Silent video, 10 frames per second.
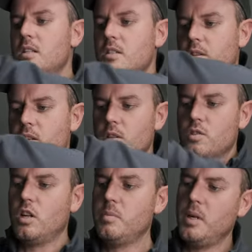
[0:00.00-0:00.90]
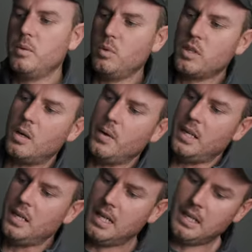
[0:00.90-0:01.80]
So the other tripod will go
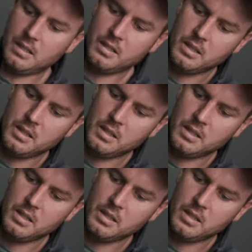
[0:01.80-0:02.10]
in here.